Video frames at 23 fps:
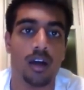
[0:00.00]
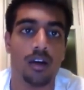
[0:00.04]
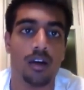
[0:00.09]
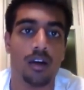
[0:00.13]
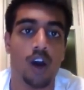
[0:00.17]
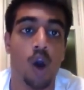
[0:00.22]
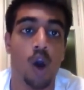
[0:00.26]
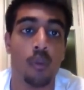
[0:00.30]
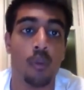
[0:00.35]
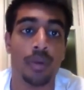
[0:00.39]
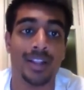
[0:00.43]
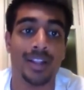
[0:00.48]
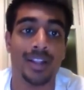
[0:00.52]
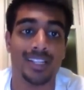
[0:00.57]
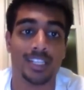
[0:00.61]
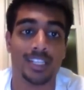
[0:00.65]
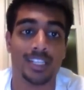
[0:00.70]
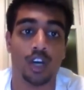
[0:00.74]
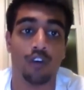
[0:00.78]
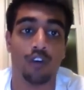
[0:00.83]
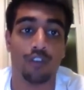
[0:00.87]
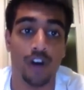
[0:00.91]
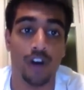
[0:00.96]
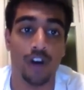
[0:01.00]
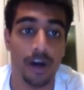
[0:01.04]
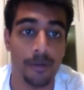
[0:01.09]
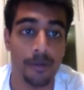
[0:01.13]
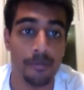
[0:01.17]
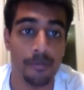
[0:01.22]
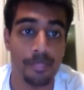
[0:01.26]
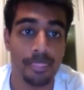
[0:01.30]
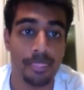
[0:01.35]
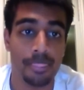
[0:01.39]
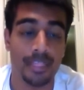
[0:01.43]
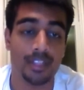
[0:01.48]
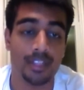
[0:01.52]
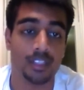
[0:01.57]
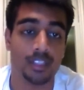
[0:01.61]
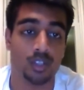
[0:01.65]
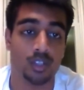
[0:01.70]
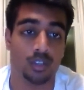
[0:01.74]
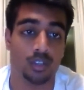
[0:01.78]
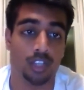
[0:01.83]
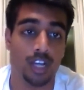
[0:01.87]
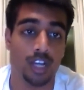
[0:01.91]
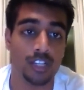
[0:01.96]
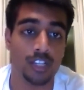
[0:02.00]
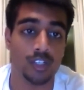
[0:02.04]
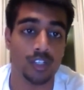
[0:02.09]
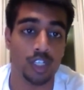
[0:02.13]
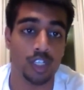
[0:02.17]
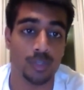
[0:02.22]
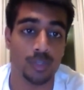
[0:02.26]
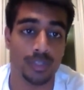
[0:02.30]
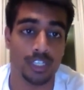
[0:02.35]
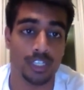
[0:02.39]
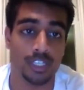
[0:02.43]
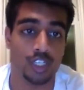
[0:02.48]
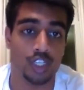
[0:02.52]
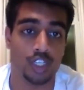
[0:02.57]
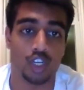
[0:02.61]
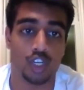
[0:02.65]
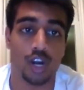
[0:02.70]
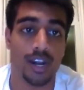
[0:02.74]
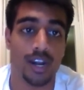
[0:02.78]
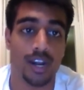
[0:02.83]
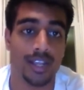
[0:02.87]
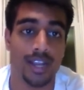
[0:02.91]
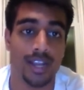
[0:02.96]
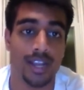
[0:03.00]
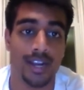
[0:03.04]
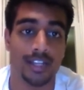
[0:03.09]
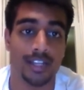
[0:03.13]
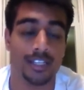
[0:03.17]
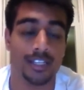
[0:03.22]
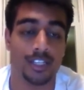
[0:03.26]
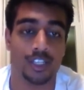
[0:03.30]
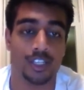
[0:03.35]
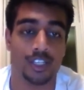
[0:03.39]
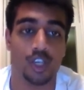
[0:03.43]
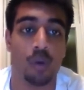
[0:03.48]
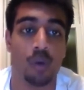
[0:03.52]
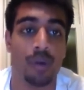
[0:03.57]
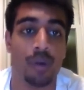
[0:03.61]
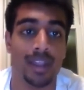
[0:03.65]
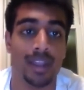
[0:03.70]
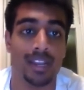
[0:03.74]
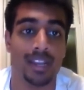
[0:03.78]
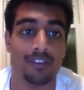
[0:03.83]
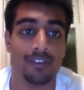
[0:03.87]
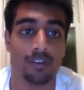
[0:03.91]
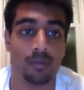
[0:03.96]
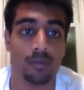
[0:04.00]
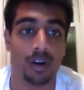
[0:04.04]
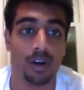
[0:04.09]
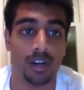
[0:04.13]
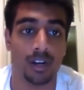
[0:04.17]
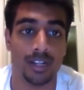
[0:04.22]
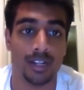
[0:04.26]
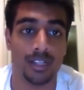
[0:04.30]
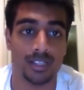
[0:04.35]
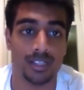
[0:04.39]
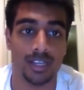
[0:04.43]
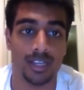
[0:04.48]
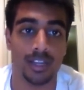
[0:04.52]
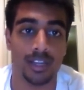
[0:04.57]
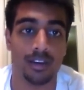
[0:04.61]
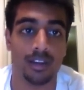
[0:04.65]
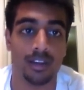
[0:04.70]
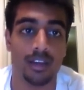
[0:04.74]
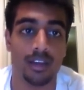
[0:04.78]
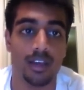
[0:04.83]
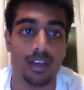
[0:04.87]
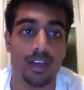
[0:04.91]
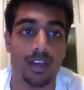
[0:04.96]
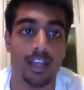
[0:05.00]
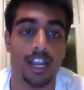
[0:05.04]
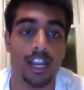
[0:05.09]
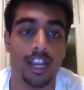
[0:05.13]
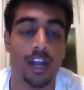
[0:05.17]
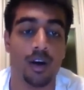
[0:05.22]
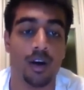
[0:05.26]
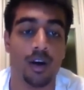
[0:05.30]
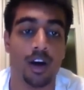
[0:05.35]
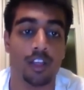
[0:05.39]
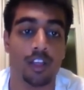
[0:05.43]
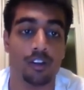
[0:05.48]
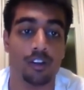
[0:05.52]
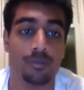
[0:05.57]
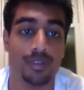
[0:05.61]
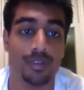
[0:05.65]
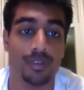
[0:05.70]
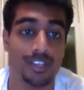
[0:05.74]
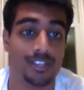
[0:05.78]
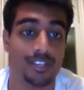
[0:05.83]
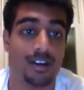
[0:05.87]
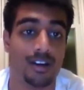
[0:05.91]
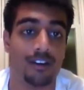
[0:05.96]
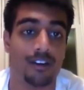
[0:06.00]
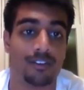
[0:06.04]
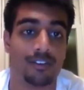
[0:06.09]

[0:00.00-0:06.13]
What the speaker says: open itself up to lawsuits because it's just trying to get into so many different markets and other pissed off